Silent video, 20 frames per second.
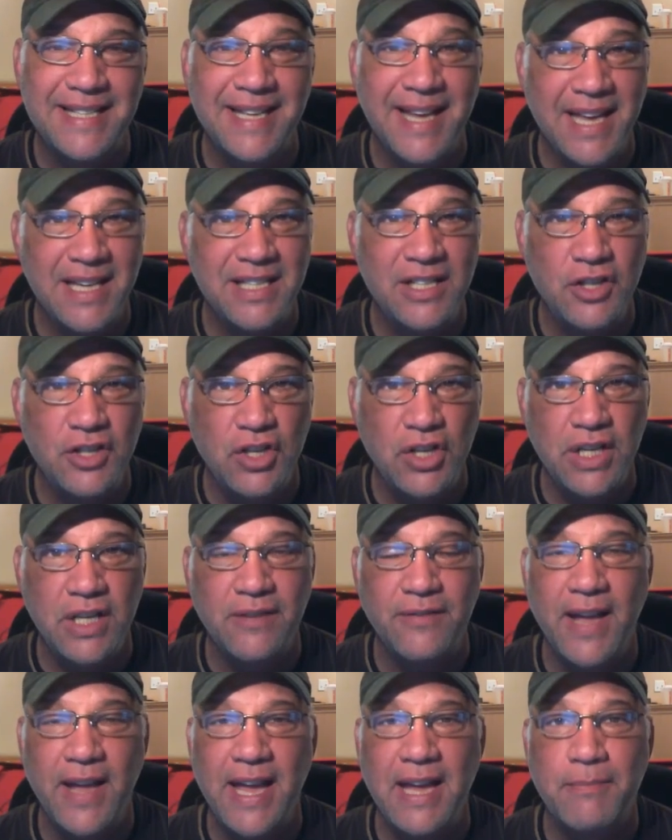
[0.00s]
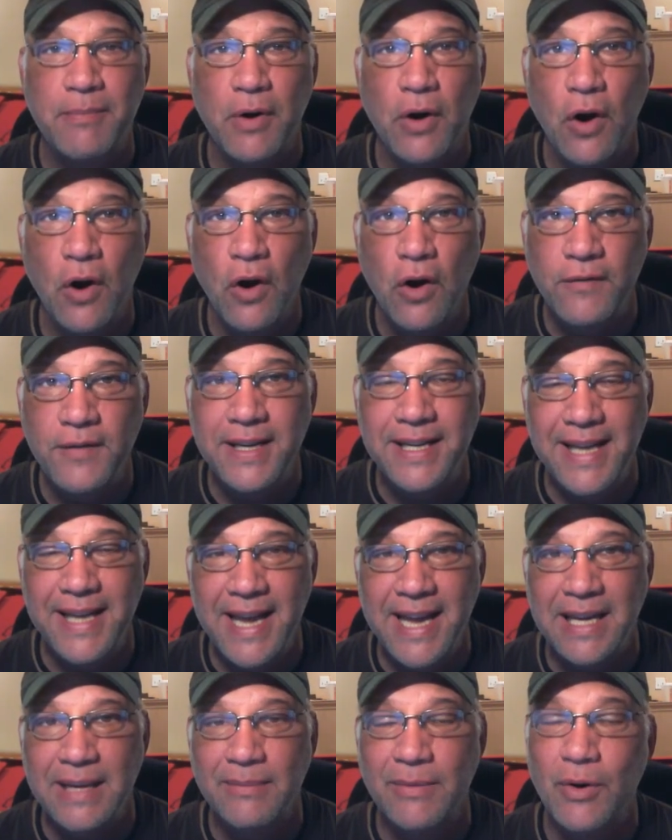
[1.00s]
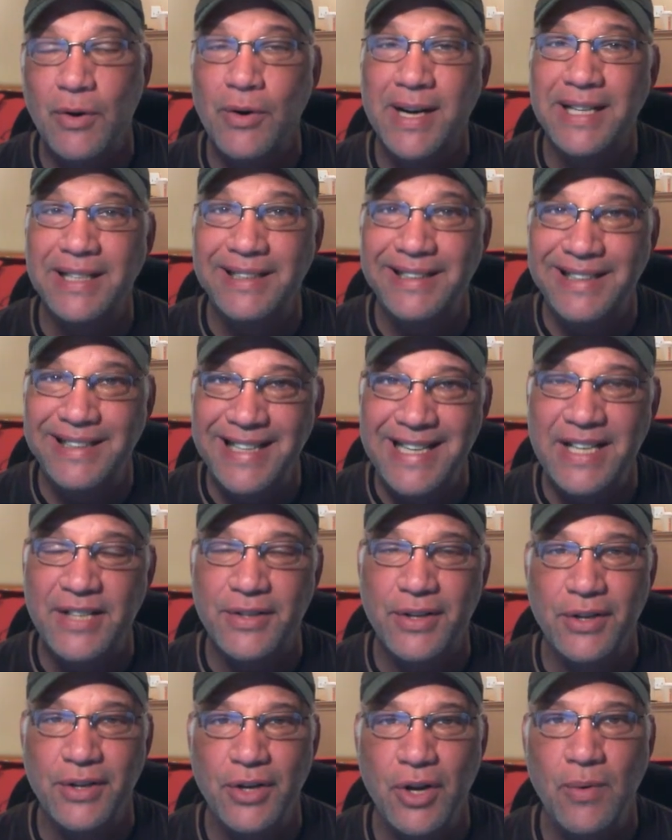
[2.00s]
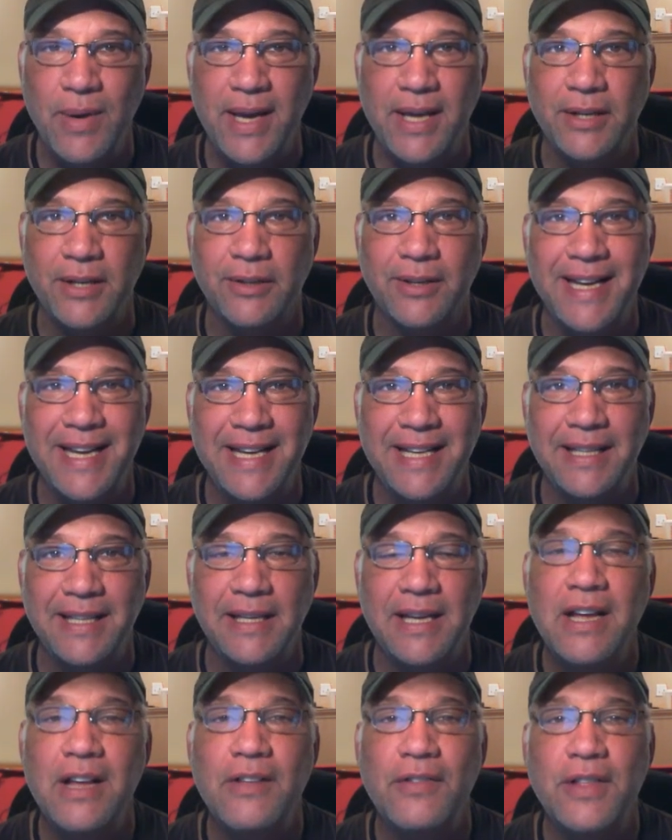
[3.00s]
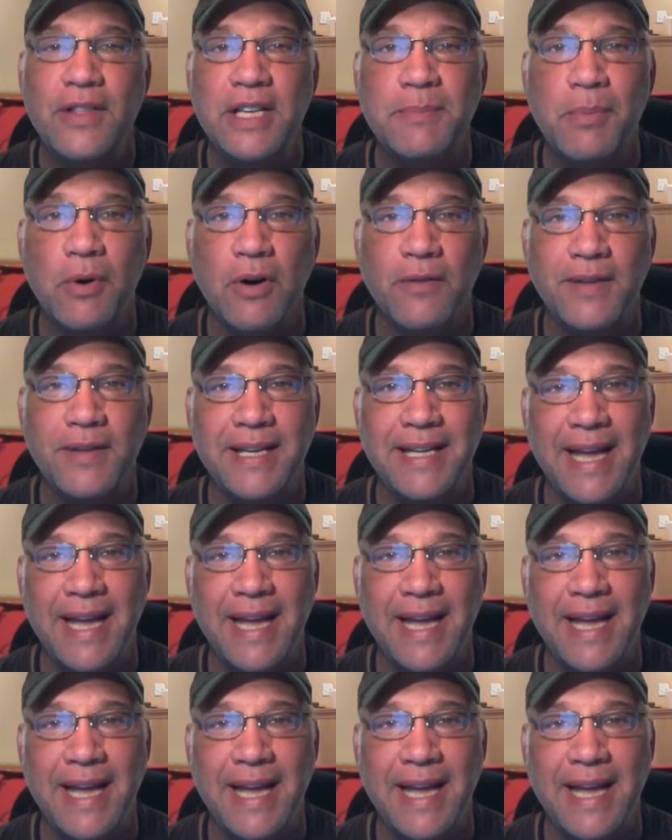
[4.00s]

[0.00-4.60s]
can achieve a perfect game or at least a no-hitter in this perfect